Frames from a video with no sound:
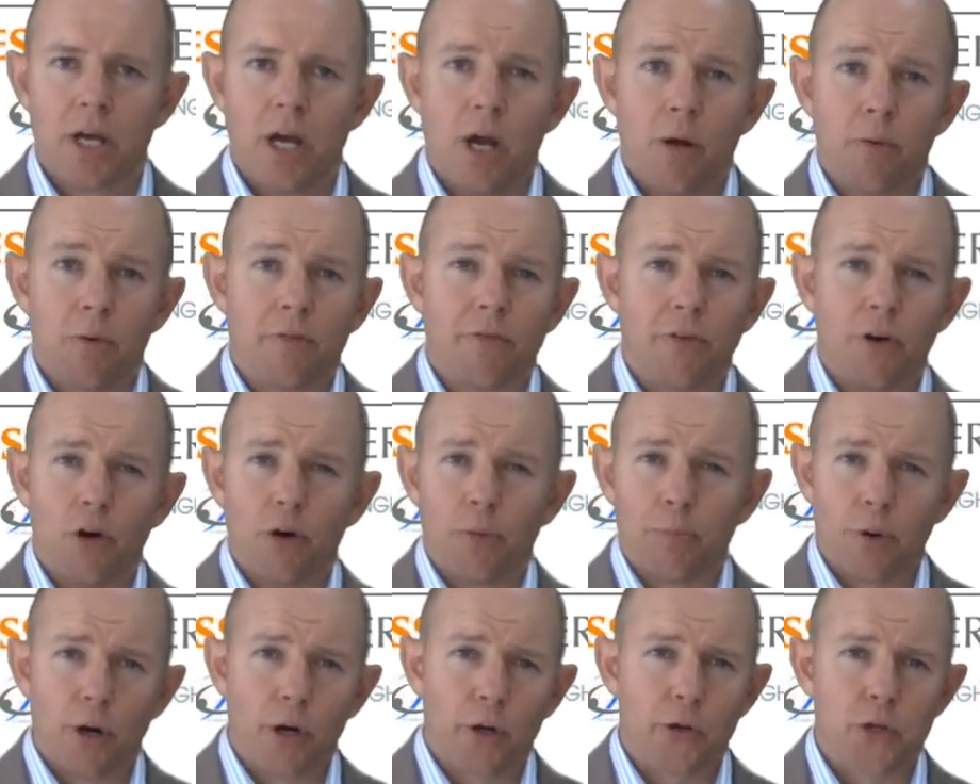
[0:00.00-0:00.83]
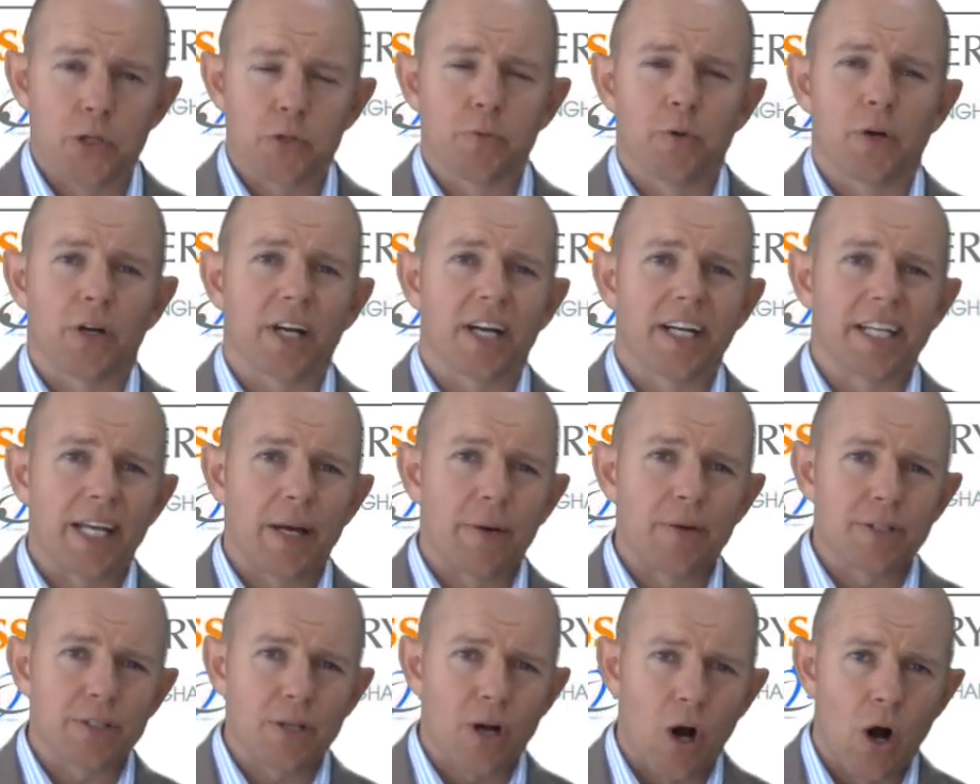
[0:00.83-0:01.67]
Referral programs we're not going to go
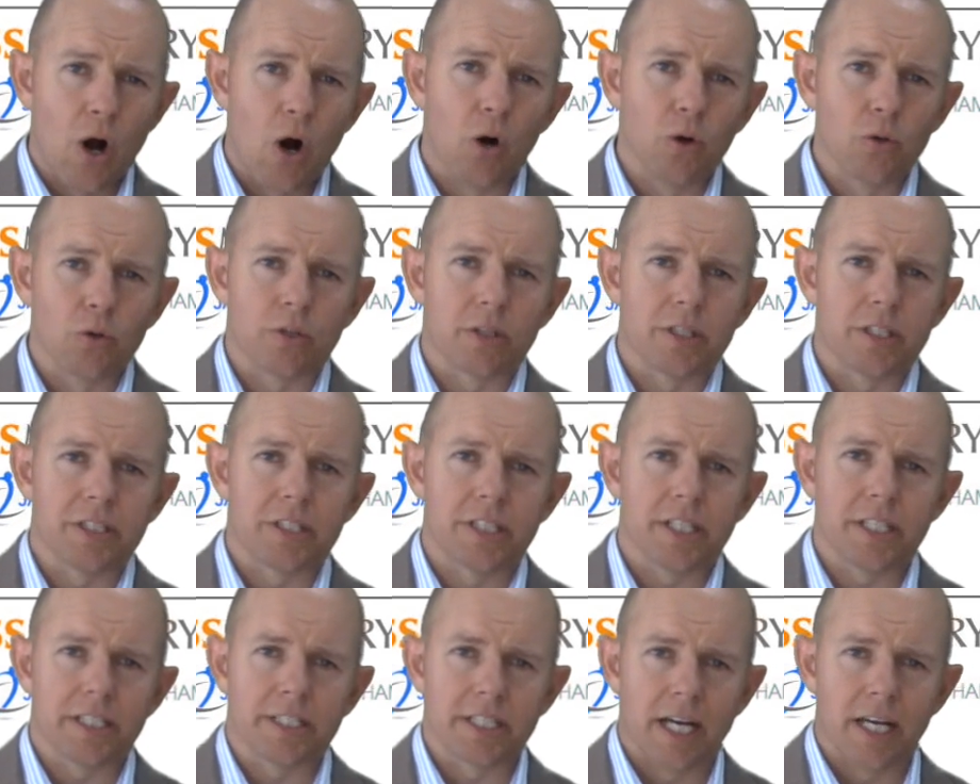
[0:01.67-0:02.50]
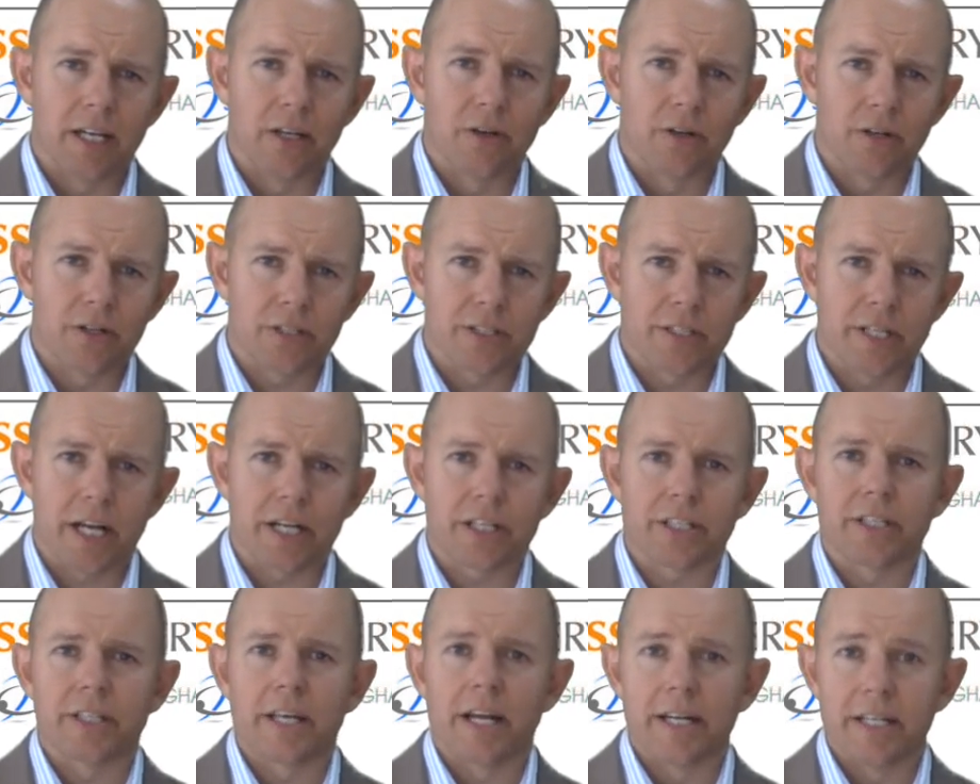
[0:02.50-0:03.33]
into a whole lot of detail on, because
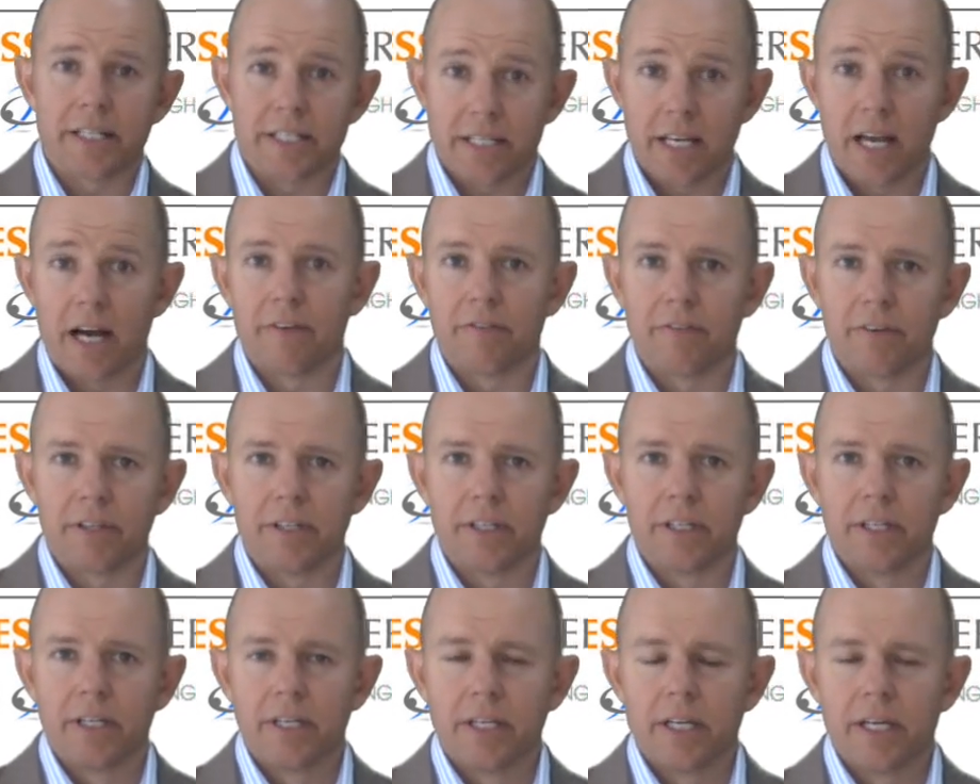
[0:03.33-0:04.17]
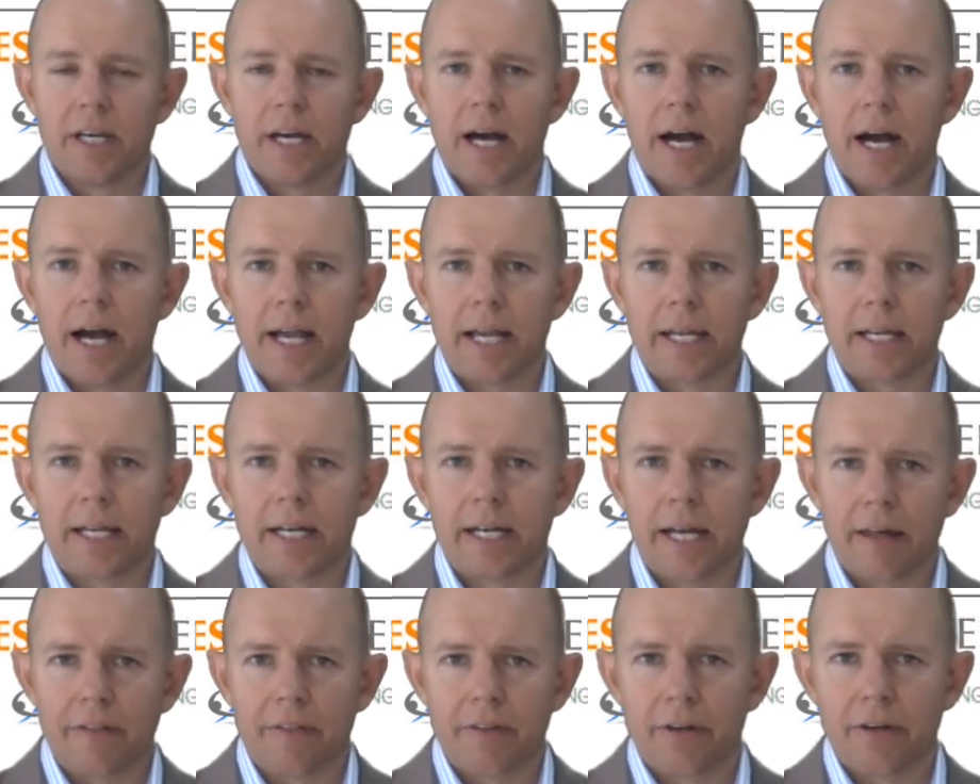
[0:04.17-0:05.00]
actually that is covered in
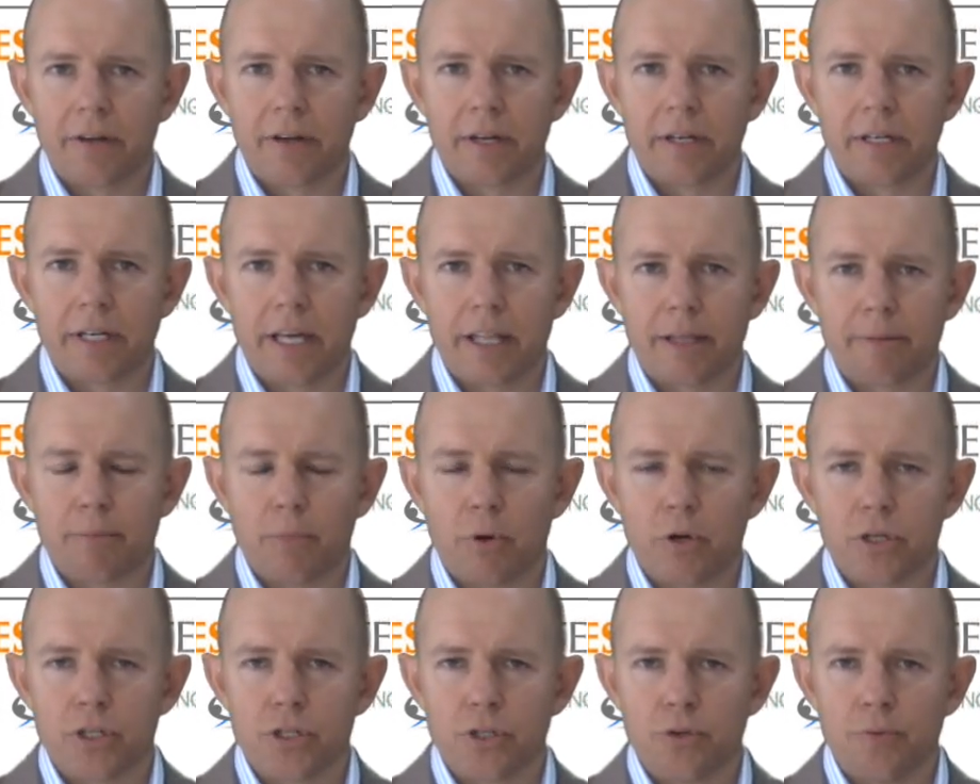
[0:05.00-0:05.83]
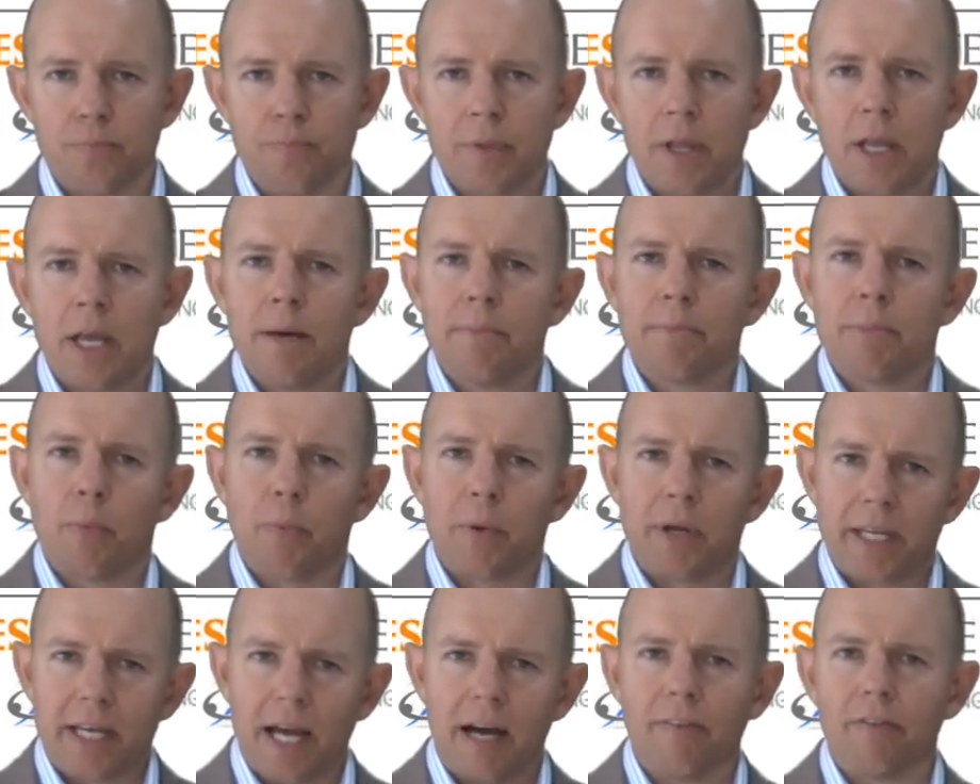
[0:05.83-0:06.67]
another module, but we
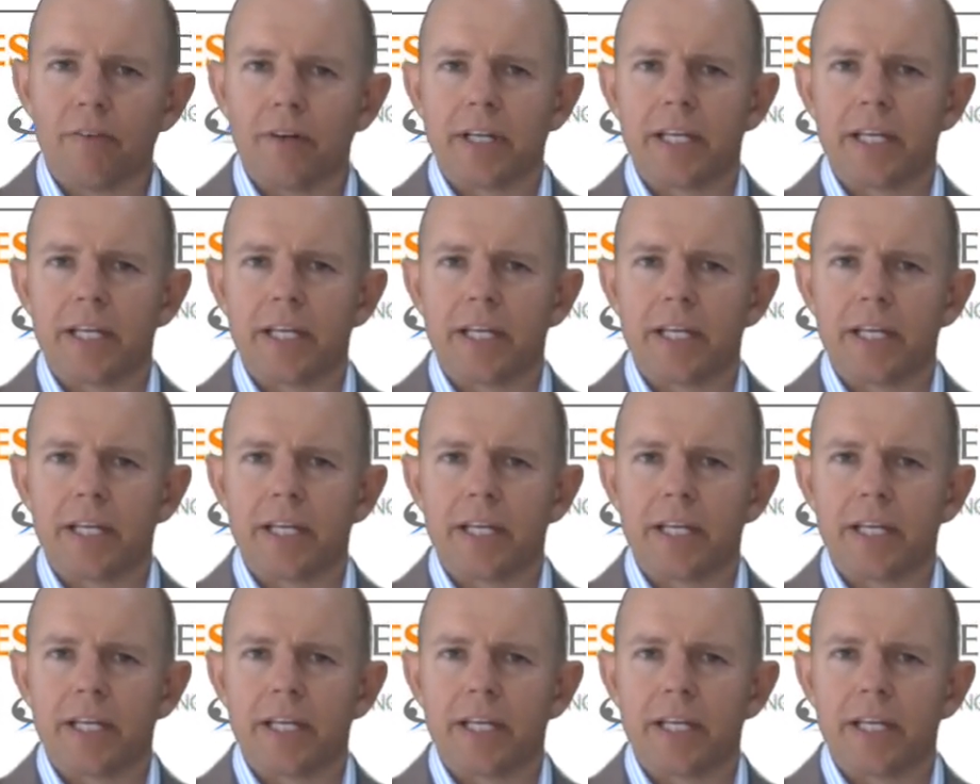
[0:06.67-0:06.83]
cover it